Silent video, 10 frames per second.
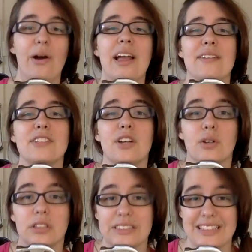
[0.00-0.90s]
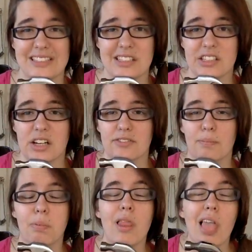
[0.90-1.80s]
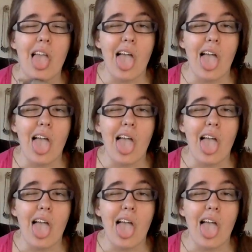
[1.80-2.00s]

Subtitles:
I have to go clean stuff. Bleh.